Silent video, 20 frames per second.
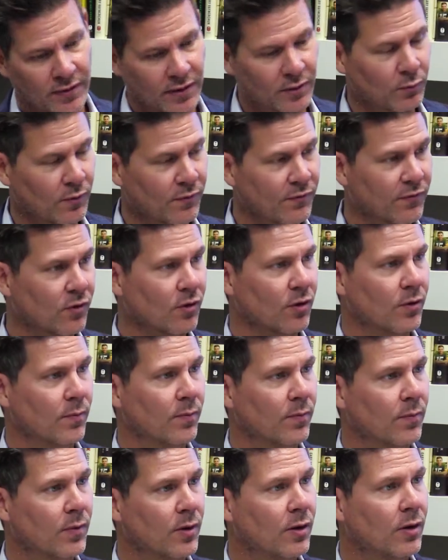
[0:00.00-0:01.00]
to then refer
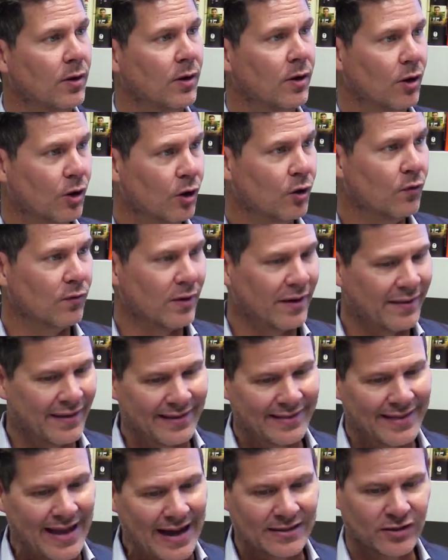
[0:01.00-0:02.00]
them over, I
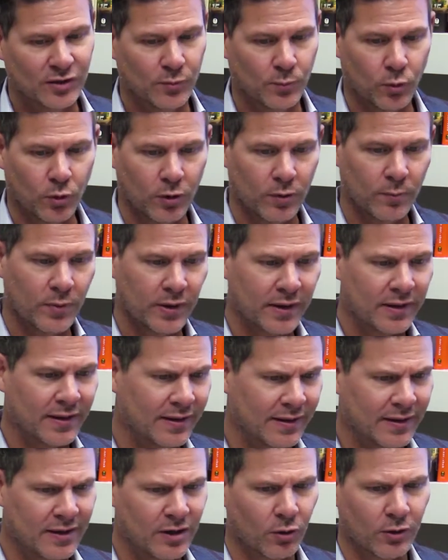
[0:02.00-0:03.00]
think that's important. But
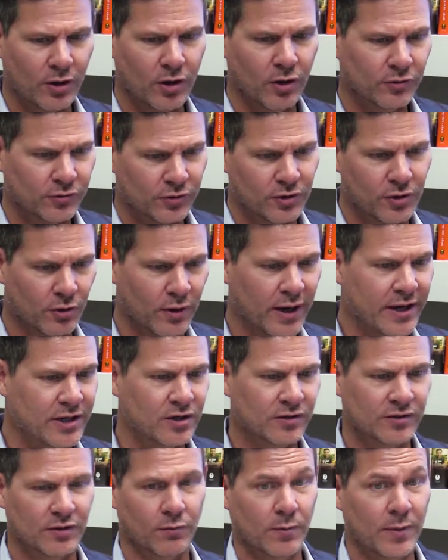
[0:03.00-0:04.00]
it, you know, it goes to your
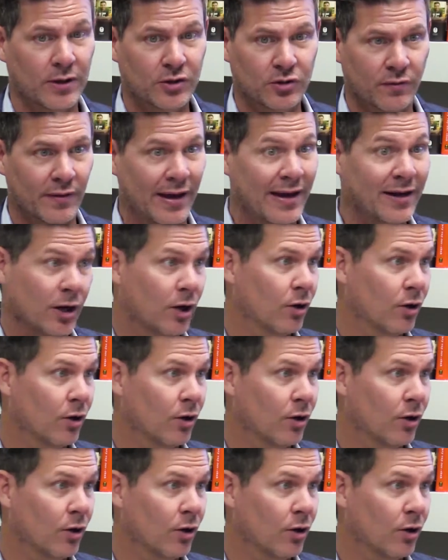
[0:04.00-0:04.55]
agents. I want to make sure they